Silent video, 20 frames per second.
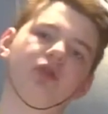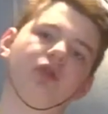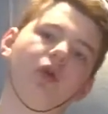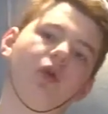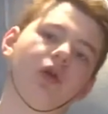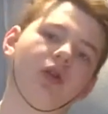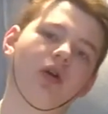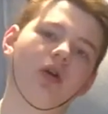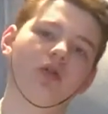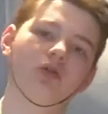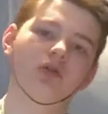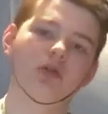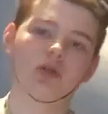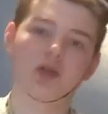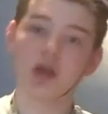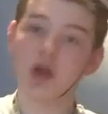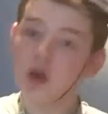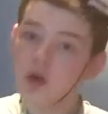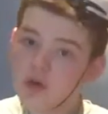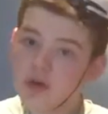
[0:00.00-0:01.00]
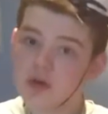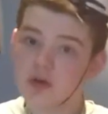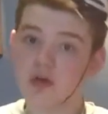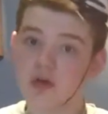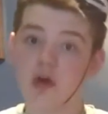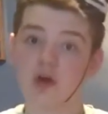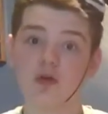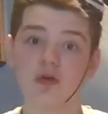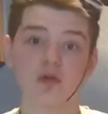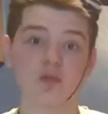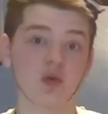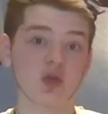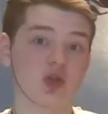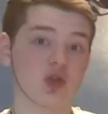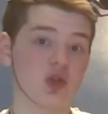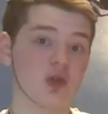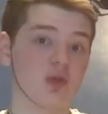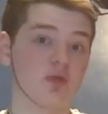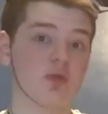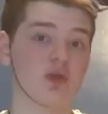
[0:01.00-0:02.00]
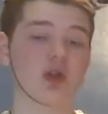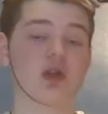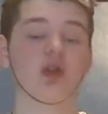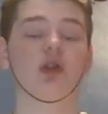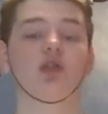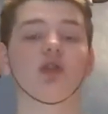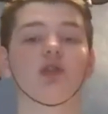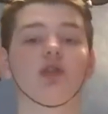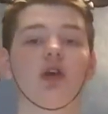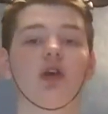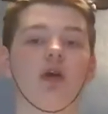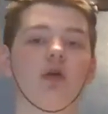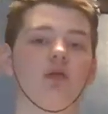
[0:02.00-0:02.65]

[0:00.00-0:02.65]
going on right now, I don't want to mention it because